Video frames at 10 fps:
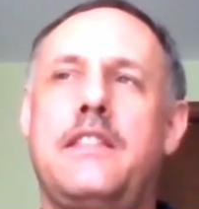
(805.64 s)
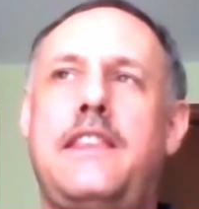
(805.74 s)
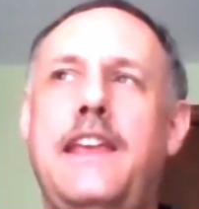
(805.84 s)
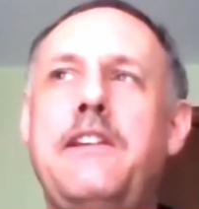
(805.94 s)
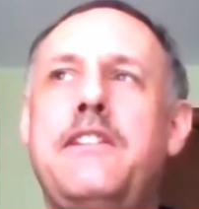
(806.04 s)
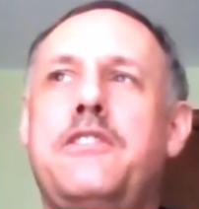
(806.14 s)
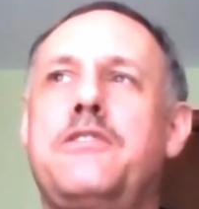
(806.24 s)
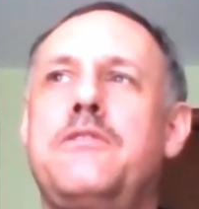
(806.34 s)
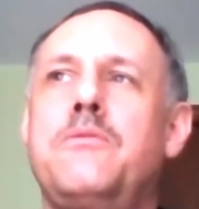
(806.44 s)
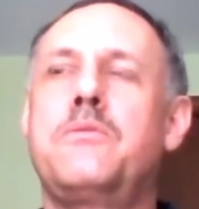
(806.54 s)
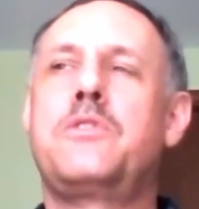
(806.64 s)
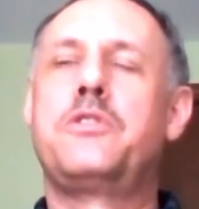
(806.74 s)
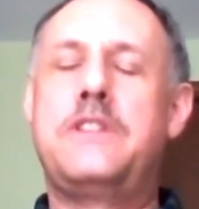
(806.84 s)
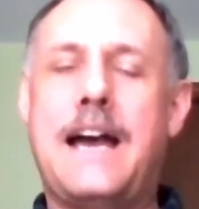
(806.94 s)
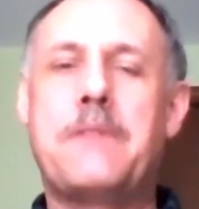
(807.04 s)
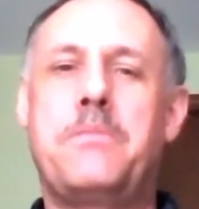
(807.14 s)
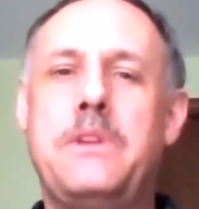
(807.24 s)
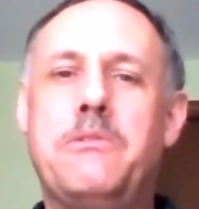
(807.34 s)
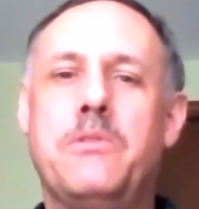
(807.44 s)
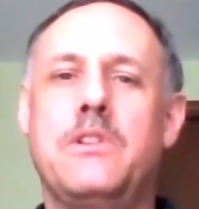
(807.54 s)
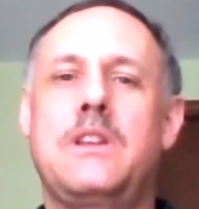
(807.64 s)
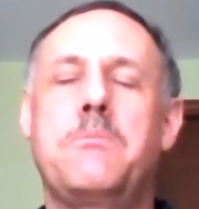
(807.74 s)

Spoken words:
they could not be really,